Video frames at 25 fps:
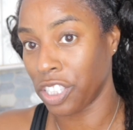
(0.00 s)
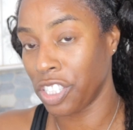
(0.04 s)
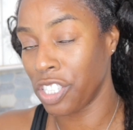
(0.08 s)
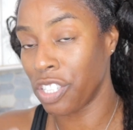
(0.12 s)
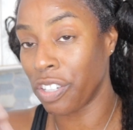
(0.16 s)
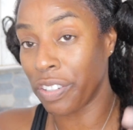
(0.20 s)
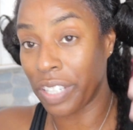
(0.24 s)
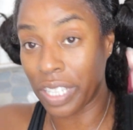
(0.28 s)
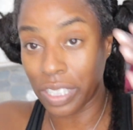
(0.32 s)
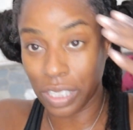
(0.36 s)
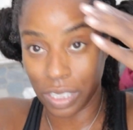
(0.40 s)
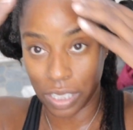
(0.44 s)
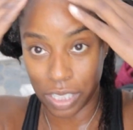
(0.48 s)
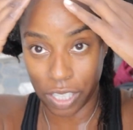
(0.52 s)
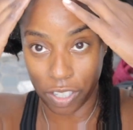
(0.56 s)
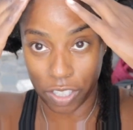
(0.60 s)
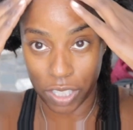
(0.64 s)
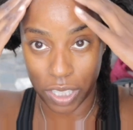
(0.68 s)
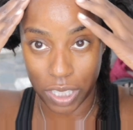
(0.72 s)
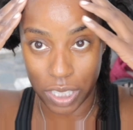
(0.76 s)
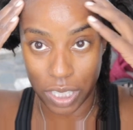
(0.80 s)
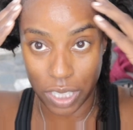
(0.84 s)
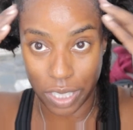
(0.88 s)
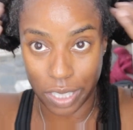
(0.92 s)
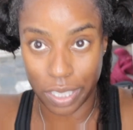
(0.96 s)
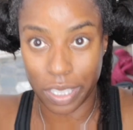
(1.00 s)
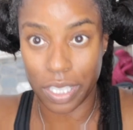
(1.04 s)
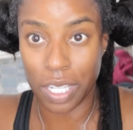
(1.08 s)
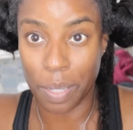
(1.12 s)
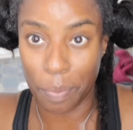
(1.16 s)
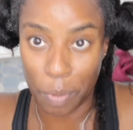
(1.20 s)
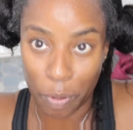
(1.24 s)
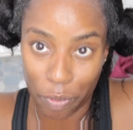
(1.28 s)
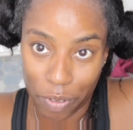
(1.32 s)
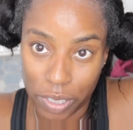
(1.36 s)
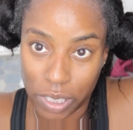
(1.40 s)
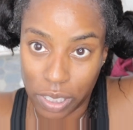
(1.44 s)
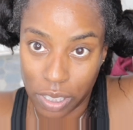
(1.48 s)
You don't necessarily need to see
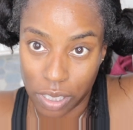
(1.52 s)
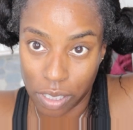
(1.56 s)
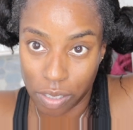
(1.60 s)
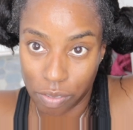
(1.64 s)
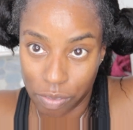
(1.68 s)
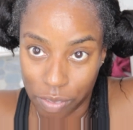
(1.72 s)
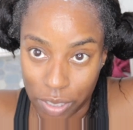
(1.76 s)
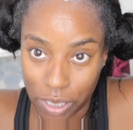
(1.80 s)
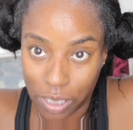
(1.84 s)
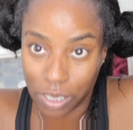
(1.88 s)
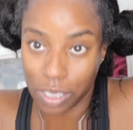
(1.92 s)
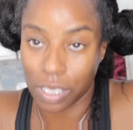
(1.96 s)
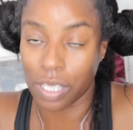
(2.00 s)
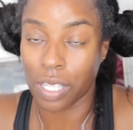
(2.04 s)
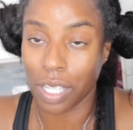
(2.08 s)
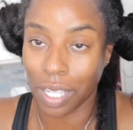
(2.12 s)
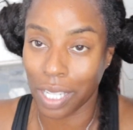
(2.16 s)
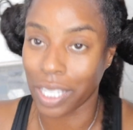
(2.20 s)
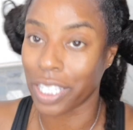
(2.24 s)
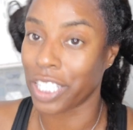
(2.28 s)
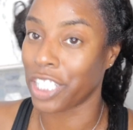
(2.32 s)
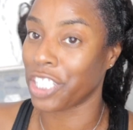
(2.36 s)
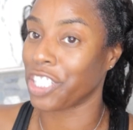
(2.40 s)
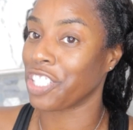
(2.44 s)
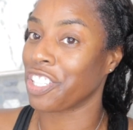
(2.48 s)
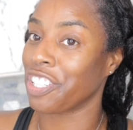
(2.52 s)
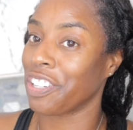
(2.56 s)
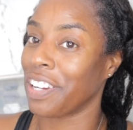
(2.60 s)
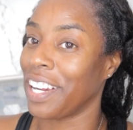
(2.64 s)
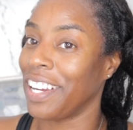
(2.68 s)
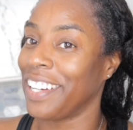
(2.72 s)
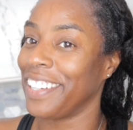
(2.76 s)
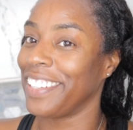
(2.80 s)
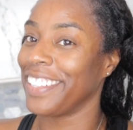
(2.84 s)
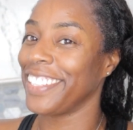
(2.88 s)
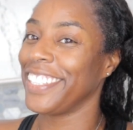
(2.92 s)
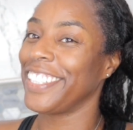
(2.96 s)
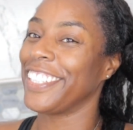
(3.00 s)
me rinsing the conditioner
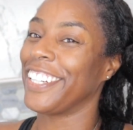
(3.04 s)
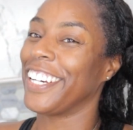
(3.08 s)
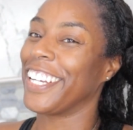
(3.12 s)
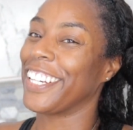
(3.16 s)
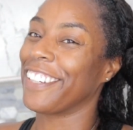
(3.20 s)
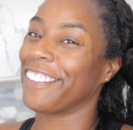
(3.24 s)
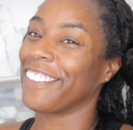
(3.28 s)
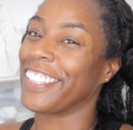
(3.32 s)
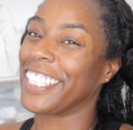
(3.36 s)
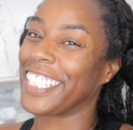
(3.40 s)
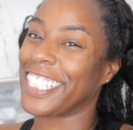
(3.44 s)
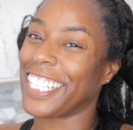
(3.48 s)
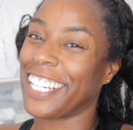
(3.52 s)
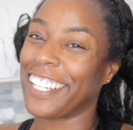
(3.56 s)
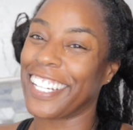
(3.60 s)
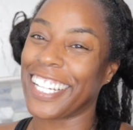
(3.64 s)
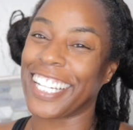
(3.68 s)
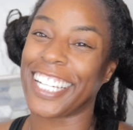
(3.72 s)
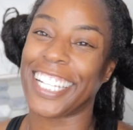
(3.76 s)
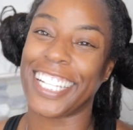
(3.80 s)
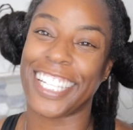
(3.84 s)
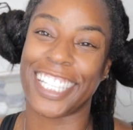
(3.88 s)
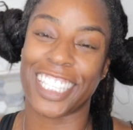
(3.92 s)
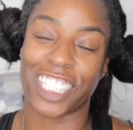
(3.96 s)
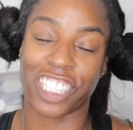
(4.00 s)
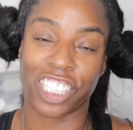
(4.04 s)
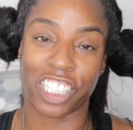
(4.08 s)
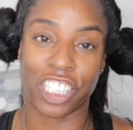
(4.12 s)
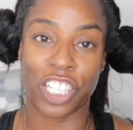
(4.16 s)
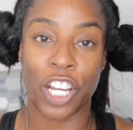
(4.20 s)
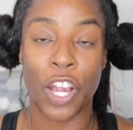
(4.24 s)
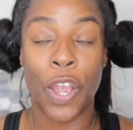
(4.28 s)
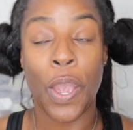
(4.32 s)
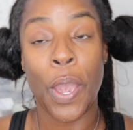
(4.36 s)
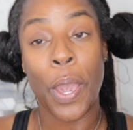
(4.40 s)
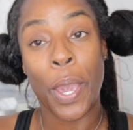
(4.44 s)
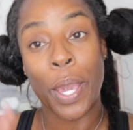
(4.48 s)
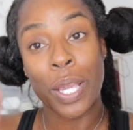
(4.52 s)
out. You know how to rinse out a conditioner.
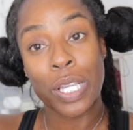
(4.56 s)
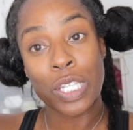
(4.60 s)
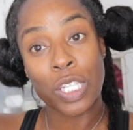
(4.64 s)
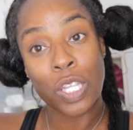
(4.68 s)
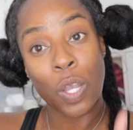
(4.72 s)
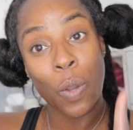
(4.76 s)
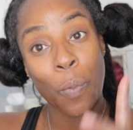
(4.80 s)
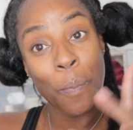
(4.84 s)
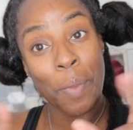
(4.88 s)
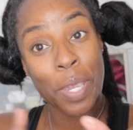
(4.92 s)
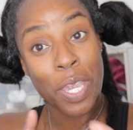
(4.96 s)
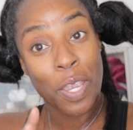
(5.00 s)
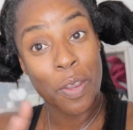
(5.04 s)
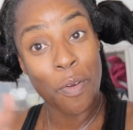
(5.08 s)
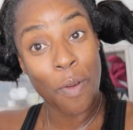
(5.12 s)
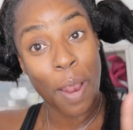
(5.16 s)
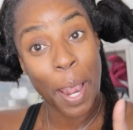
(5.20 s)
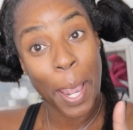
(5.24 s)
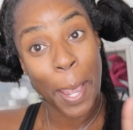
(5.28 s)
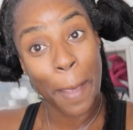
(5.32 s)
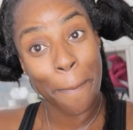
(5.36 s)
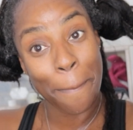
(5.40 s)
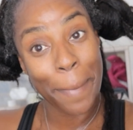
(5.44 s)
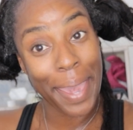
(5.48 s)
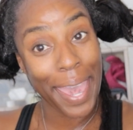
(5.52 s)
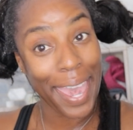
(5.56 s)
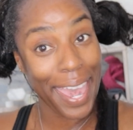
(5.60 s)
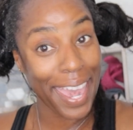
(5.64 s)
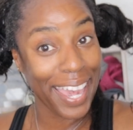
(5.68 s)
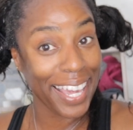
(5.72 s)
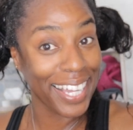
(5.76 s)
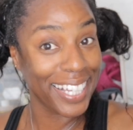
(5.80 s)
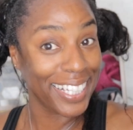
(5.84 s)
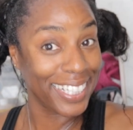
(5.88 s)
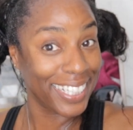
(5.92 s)
So be right back.